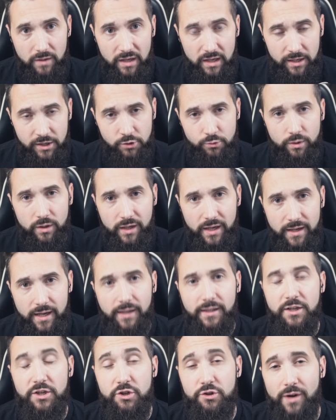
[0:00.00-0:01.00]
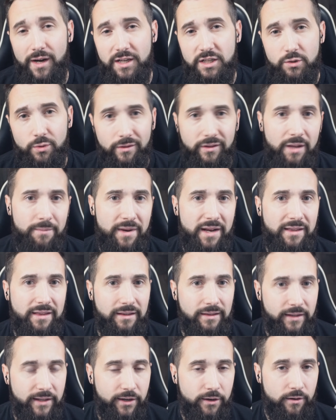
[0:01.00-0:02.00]
Israel conducted strikes to eliminate the
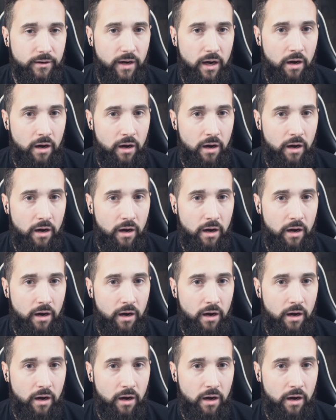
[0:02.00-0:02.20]
leader